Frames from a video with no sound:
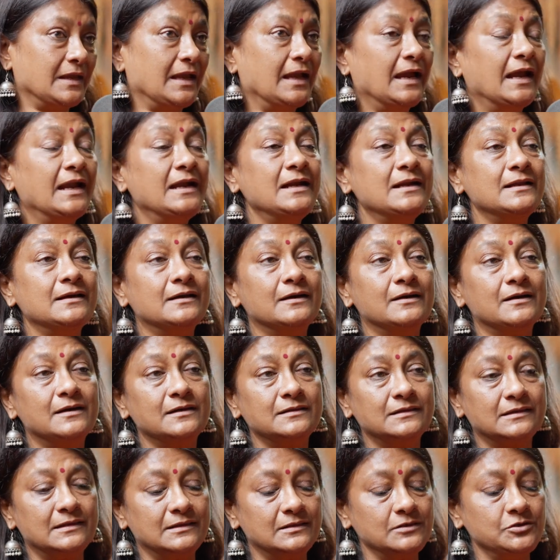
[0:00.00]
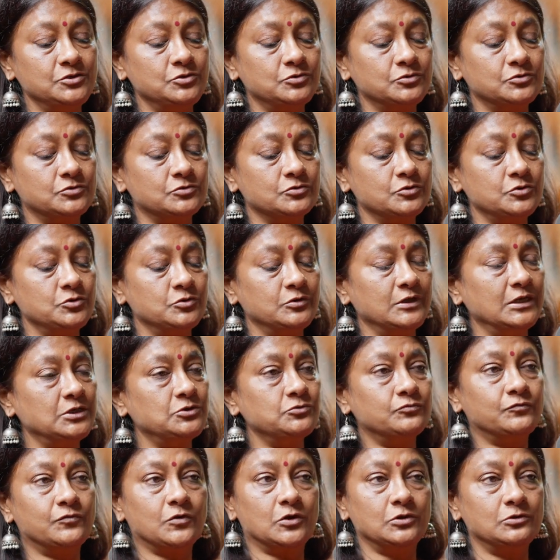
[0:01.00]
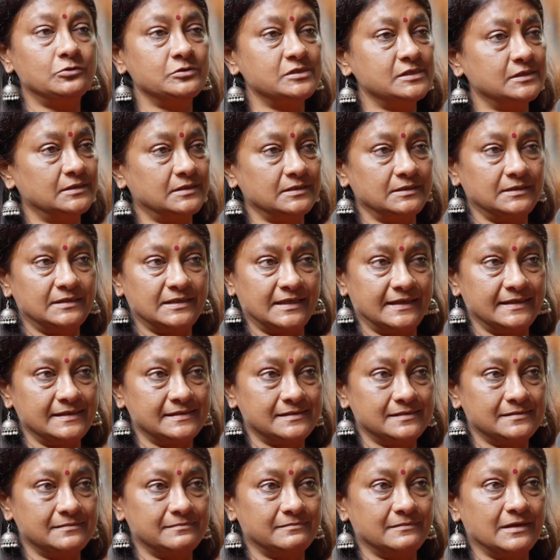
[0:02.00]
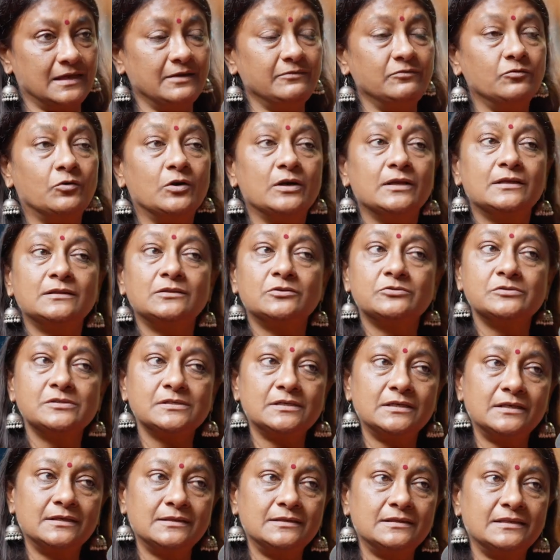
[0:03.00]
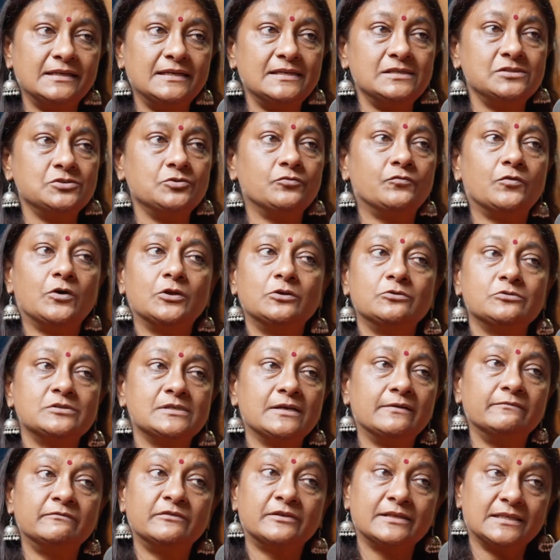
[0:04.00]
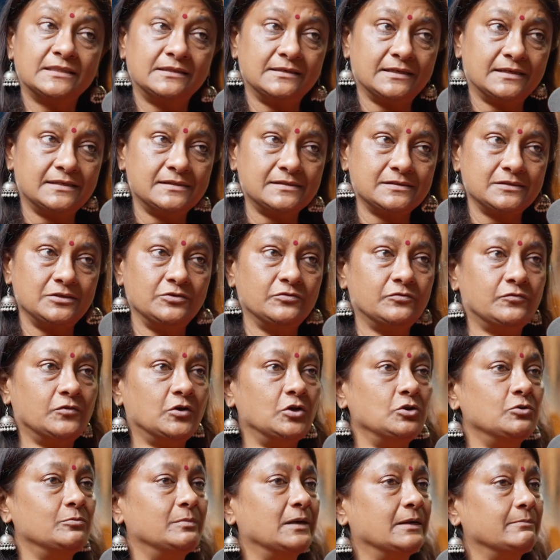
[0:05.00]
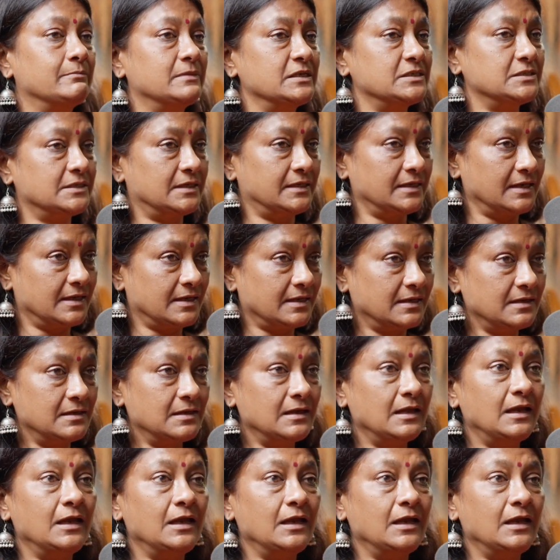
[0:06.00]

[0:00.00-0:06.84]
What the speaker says: And so you need to follow certain things. And what are those certain things? You follow some vratas. You follow brahmacharya.